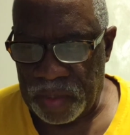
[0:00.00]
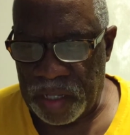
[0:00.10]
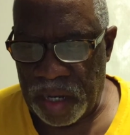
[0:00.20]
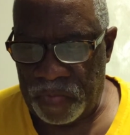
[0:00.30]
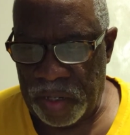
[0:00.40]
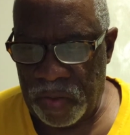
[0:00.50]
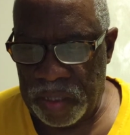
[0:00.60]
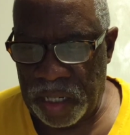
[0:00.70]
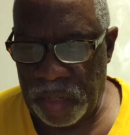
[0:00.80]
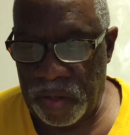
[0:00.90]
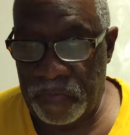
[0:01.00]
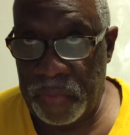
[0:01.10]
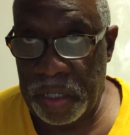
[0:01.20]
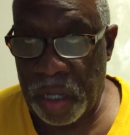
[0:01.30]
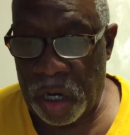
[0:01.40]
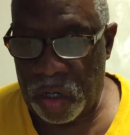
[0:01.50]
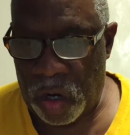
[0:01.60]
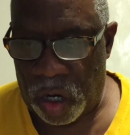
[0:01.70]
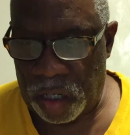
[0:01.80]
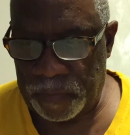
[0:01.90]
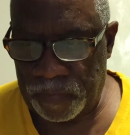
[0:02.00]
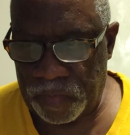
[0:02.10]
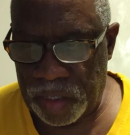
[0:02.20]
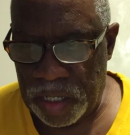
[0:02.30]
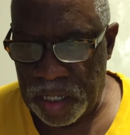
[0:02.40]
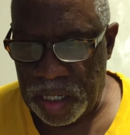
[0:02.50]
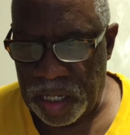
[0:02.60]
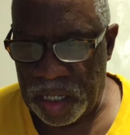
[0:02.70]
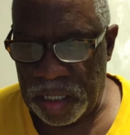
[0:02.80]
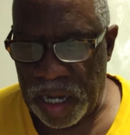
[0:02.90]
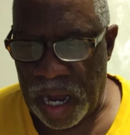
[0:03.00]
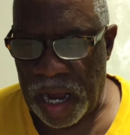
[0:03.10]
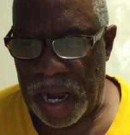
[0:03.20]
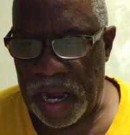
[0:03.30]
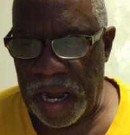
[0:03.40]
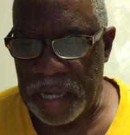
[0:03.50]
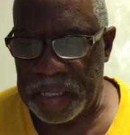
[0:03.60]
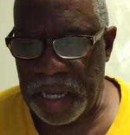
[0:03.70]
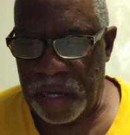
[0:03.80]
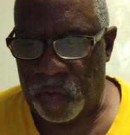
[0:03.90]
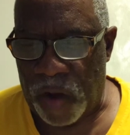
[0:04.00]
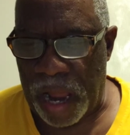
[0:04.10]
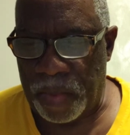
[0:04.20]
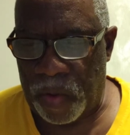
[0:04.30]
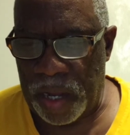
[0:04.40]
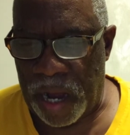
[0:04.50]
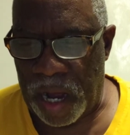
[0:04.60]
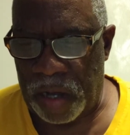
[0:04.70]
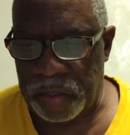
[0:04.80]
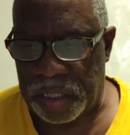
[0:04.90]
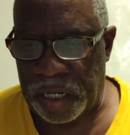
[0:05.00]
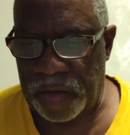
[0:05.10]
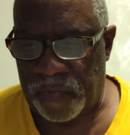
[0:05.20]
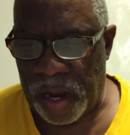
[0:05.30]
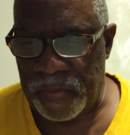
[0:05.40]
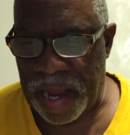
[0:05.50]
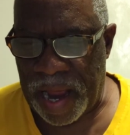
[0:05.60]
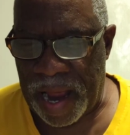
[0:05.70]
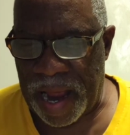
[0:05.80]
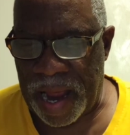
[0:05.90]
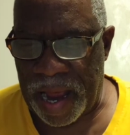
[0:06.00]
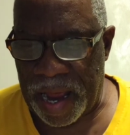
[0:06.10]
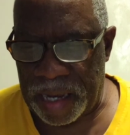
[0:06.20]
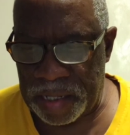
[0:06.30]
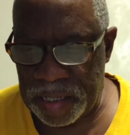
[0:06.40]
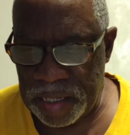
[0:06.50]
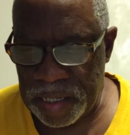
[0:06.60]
shall be with them and be their God. And God shall wipe away all tears from their eyes.